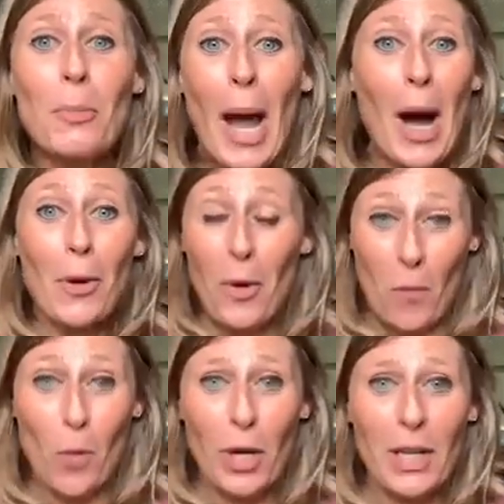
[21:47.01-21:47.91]
about
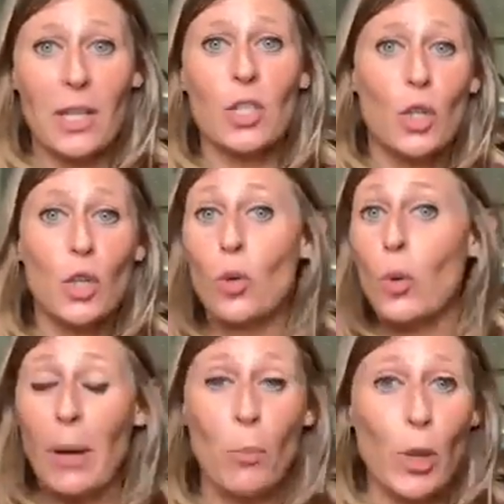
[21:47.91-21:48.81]
and working
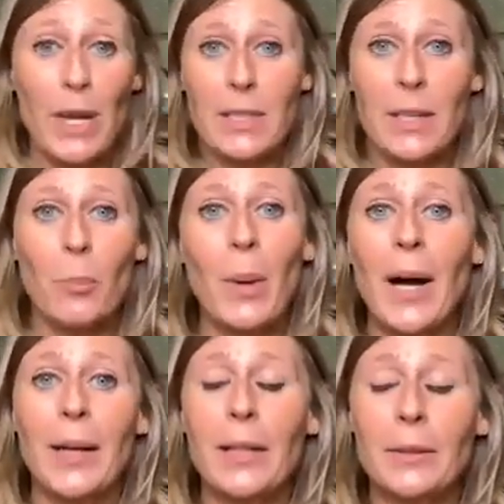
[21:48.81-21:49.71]
to embrace and
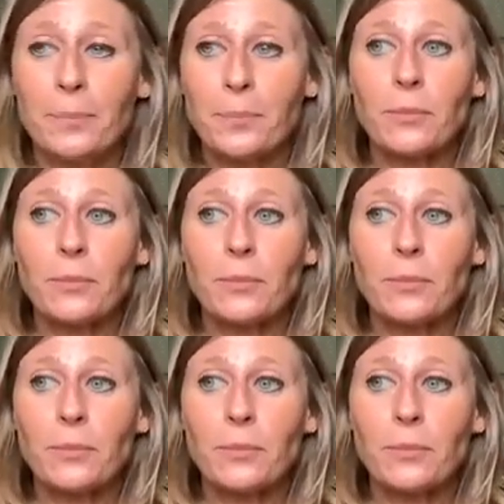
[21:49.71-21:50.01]
embody.